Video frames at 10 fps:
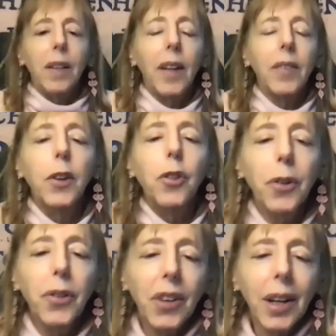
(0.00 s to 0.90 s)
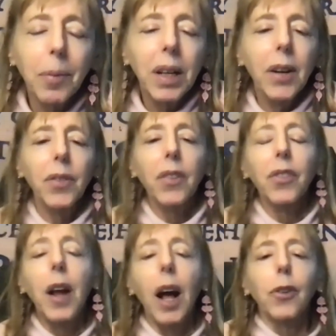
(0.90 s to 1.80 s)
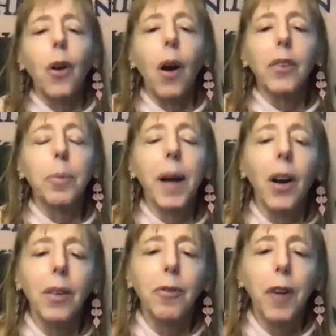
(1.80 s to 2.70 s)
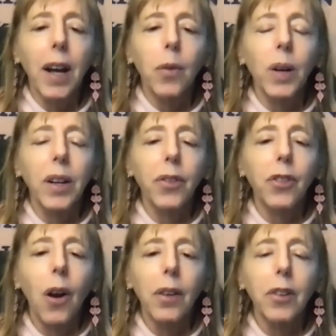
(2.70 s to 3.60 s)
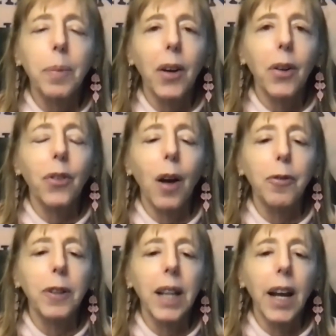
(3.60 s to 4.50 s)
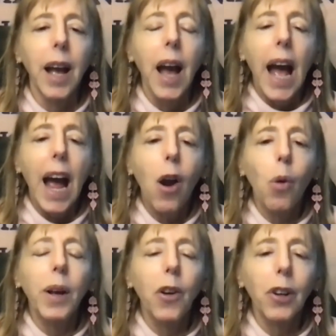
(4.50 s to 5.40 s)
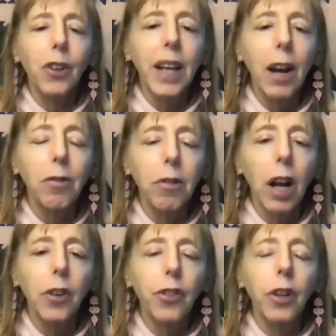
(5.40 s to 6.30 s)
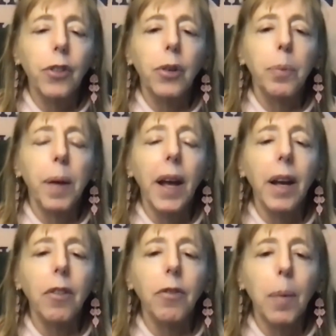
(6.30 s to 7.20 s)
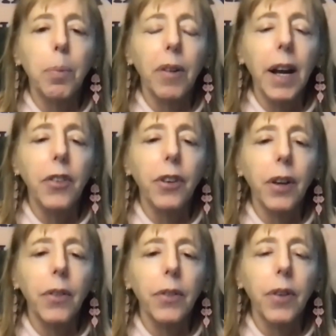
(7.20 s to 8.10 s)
that's interesting because it's not talked about. In fact, when it's talked about, it's often like, how are we going to get Russia to pay reparations?